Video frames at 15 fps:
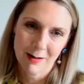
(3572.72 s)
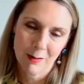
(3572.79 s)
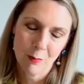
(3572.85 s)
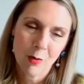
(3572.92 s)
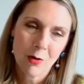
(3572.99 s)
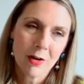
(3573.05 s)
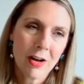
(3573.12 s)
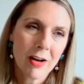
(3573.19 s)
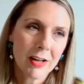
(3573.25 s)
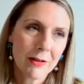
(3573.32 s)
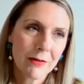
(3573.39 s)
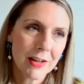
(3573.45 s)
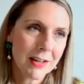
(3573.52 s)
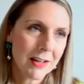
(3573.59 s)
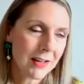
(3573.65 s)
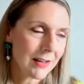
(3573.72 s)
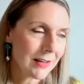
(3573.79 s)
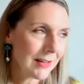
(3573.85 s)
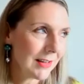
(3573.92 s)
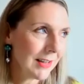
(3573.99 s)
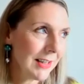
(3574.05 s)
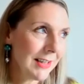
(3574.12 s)
what kind of idiots
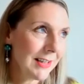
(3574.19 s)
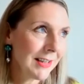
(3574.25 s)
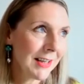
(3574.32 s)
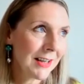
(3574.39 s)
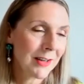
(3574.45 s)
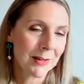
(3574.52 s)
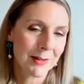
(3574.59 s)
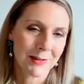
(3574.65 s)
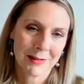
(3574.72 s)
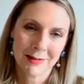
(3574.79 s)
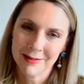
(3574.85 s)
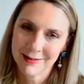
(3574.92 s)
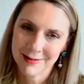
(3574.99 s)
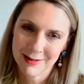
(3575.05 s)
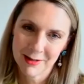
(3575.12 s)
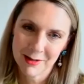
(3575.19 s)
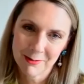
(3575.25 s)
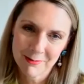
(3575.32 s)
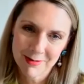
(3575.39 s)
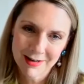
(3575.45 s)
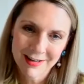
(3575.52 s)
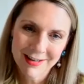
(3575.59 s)
are leading us
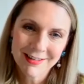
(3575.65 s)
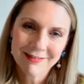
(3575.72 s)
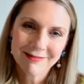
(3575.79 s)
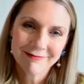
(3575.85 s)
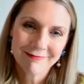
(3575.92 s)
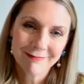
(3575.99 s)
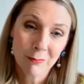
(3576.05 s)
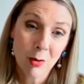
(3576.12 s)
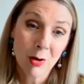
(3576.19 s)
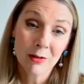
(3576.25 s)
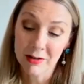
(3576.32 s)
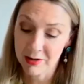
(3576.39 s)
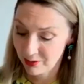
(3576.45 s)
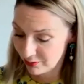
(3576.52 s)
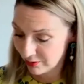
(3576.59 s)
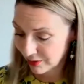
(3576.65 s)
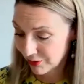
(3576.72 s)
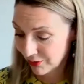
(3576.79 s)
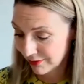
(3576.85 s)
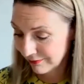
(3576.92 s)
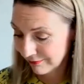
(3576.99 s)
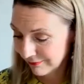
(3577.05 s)
to world
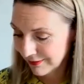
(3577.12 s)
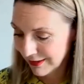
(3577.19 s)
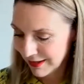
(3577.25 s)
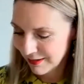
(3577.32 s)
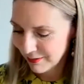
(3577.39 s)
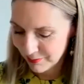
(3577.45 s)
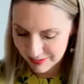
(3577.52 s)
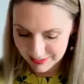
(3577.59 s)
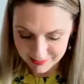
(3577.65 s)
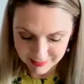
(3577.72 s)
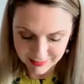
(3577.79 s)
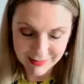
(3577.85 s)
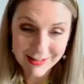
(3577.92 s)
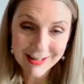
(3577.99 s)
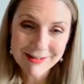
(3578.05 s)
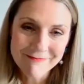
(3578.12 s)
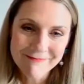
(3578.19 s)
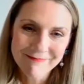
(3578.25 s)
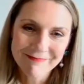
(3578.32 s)
destruction, basically.